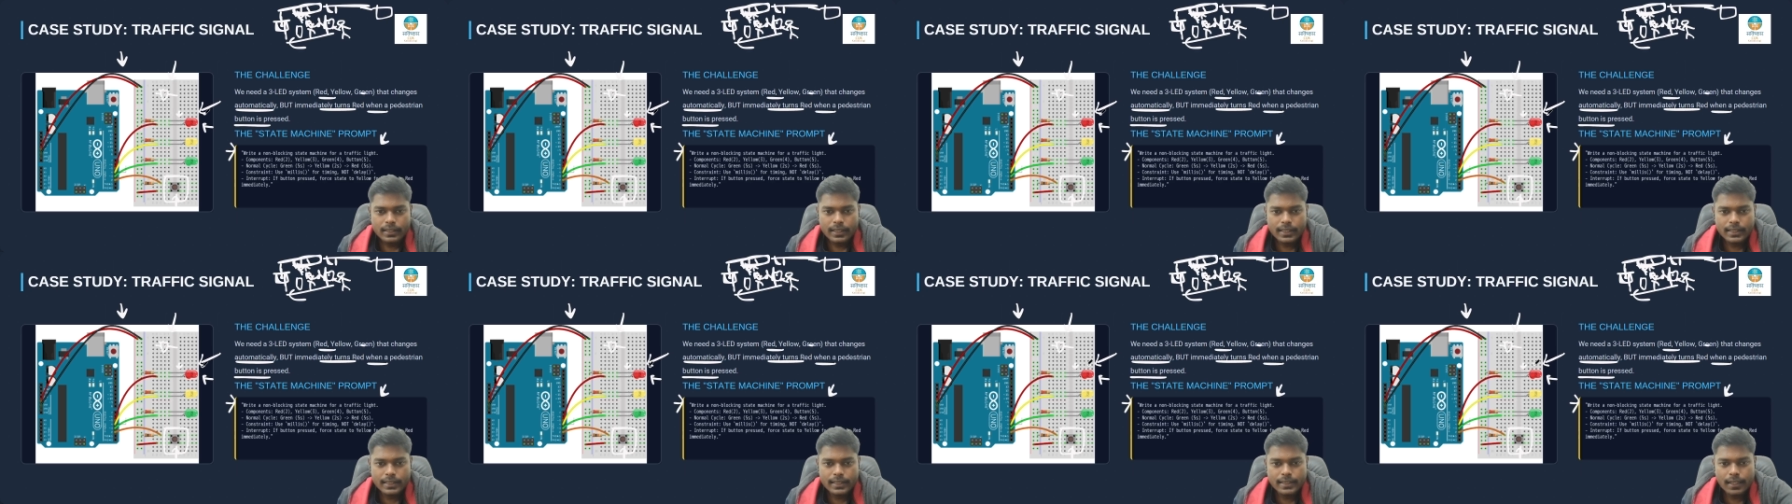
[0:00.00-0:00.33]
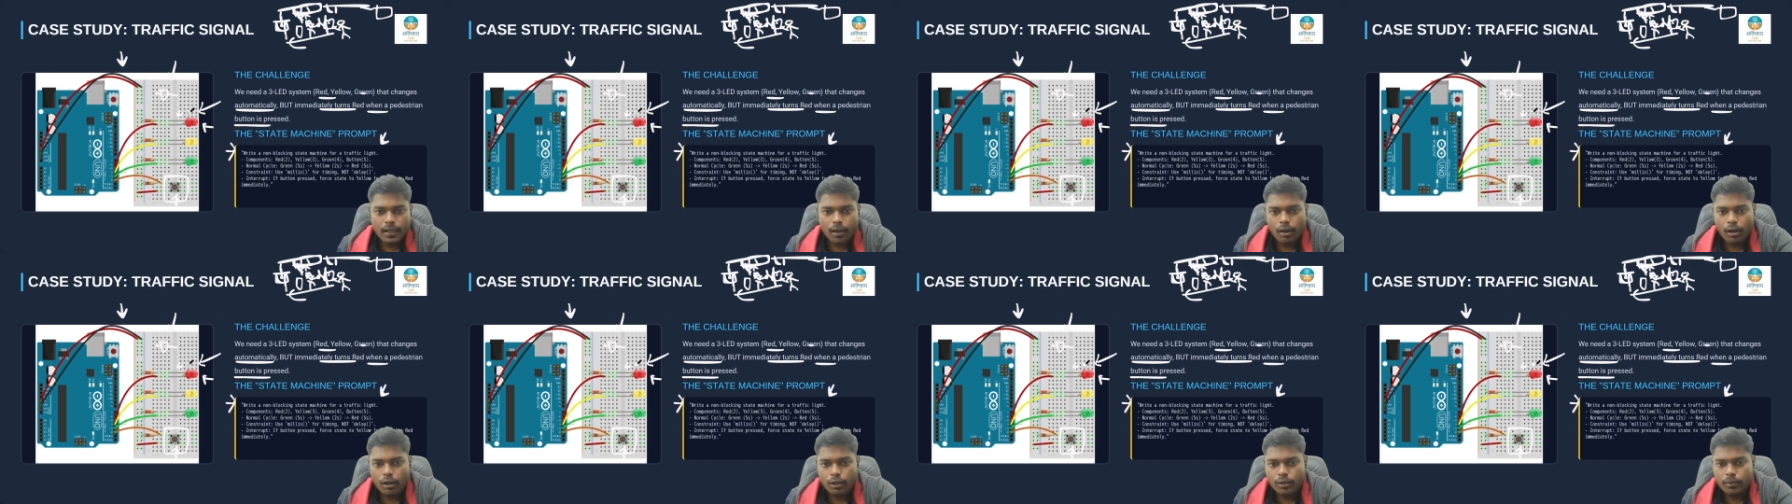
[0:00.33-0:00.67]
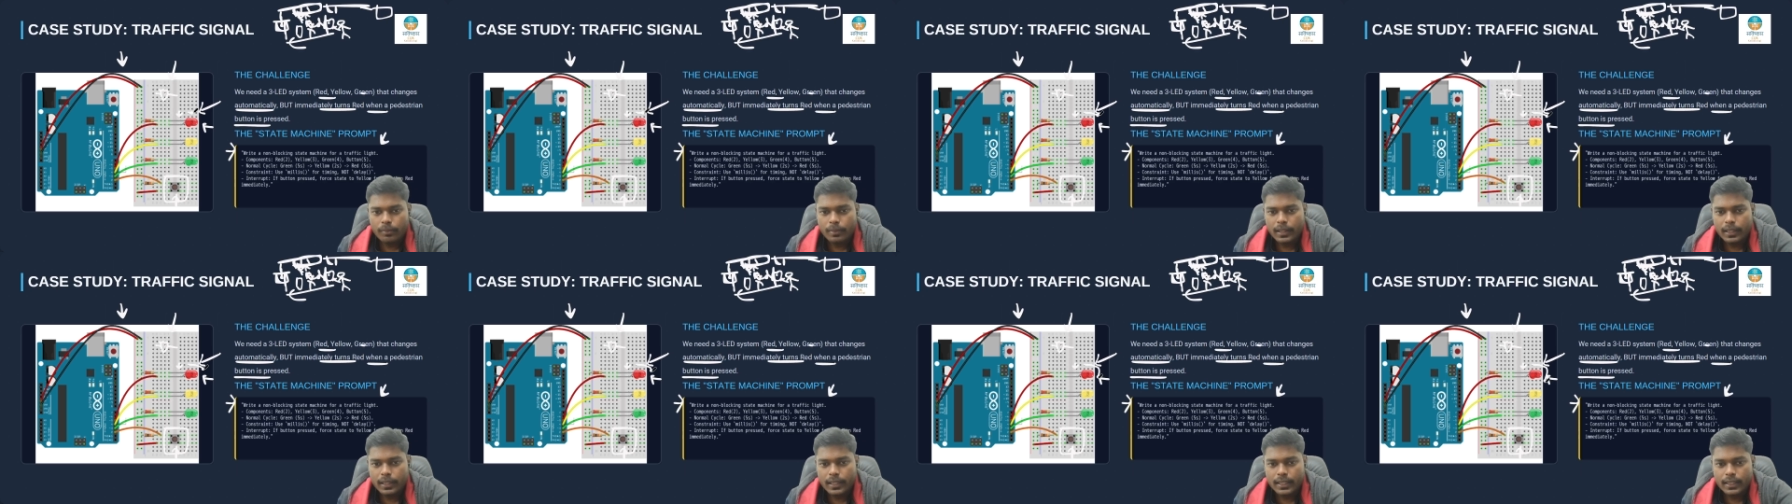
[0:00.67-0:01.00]
This is an
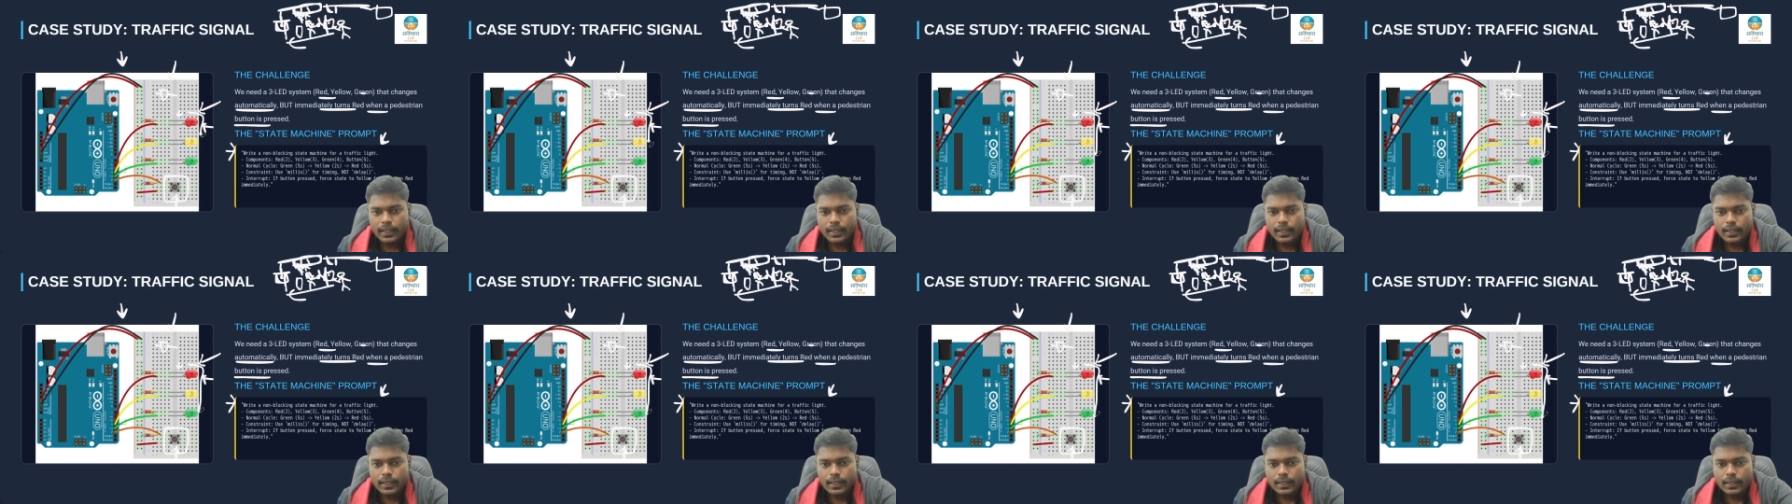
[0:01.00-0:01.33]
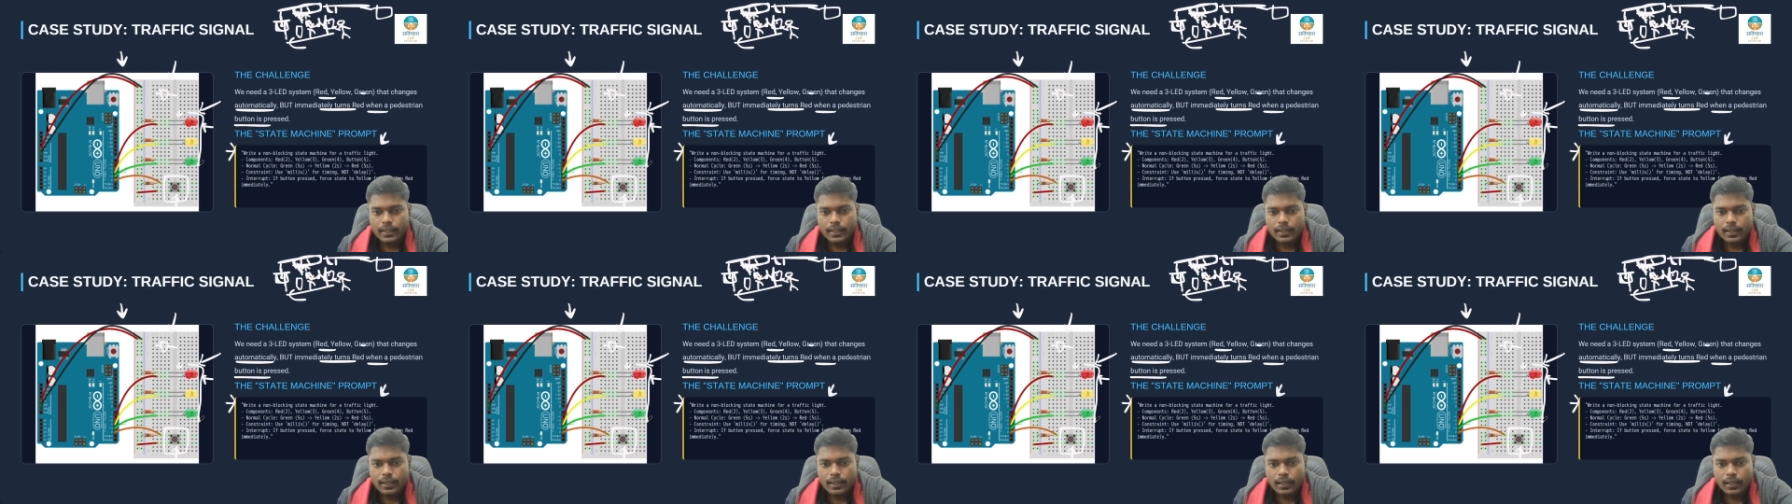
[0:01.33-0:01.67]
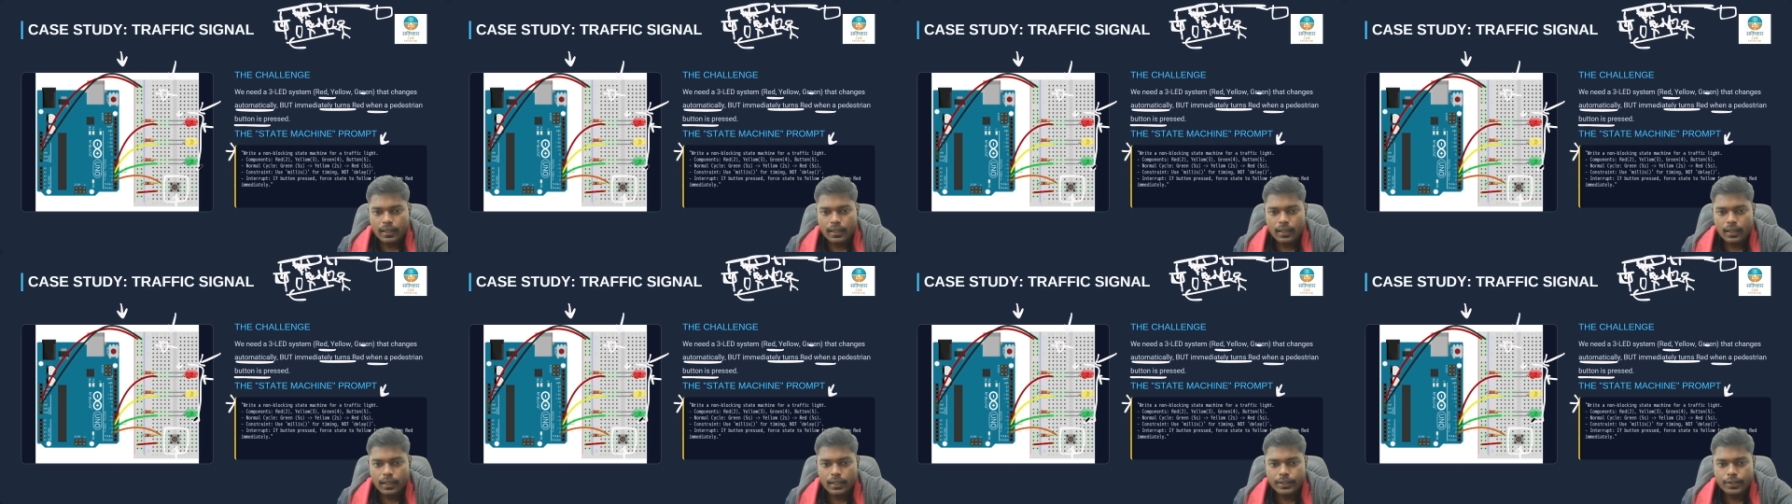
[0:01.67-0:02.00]
automated
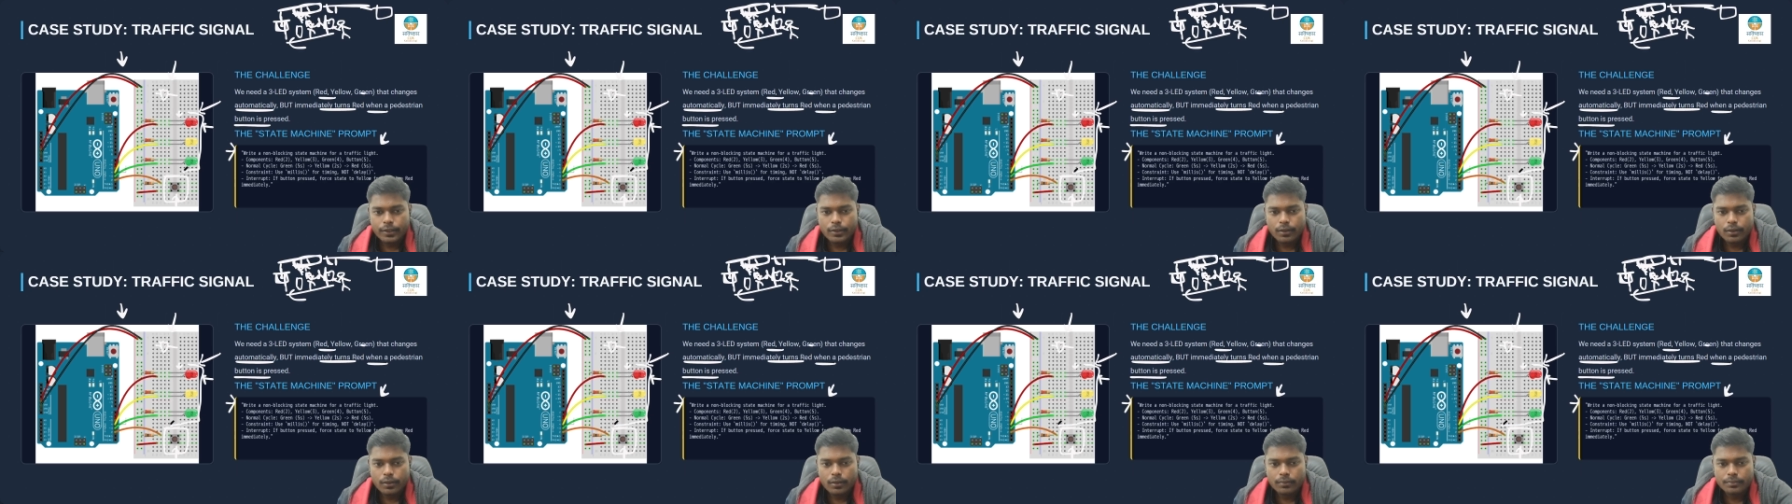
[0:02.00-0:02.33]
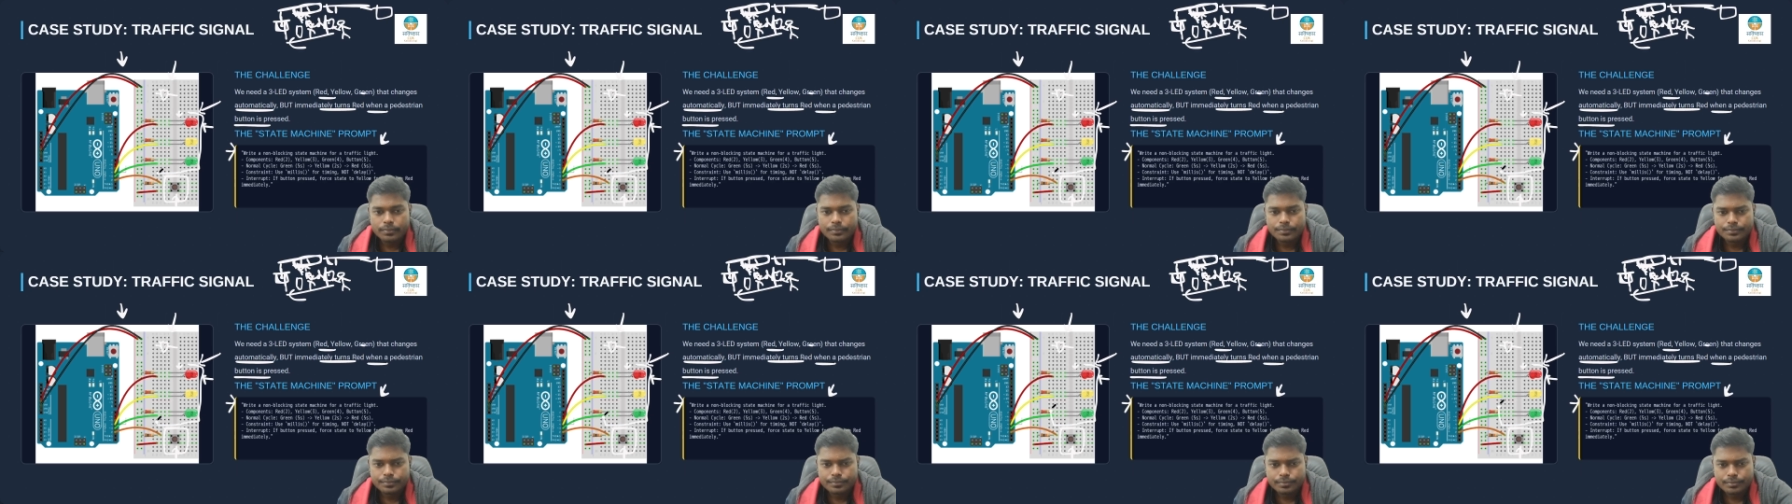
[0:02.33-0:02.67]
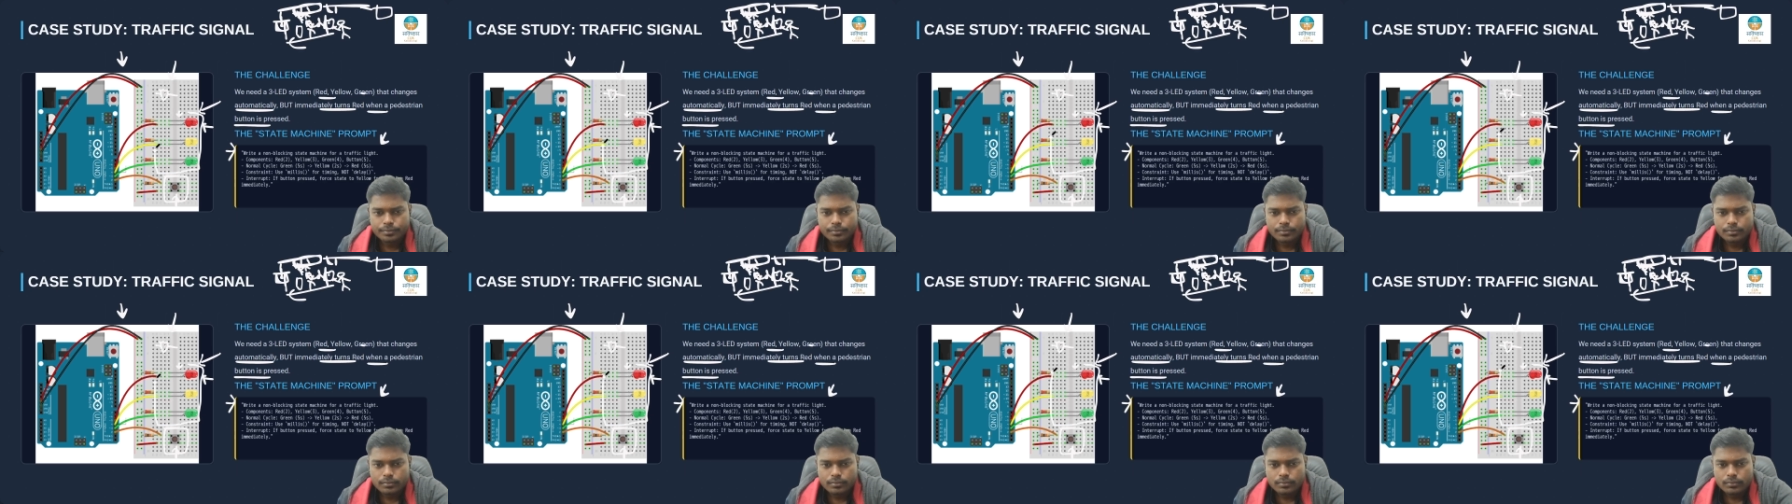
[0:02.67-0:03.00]
uh, you know